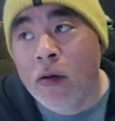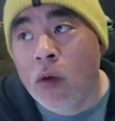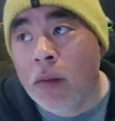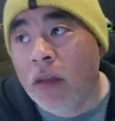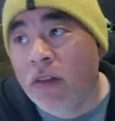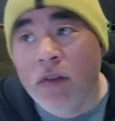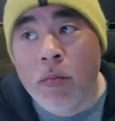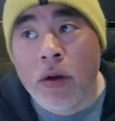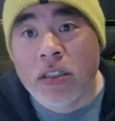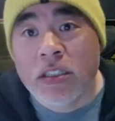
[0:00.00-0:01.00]
One of my
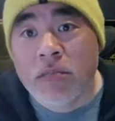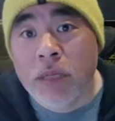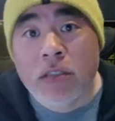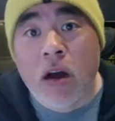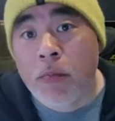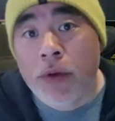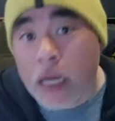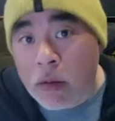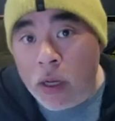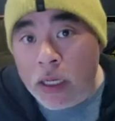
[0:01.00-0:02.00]
favorite books is Me Talk
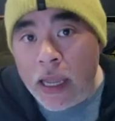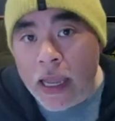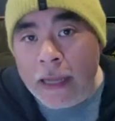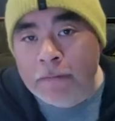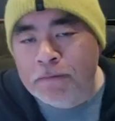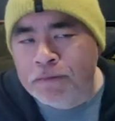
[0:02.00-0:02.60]
Pretty One Day.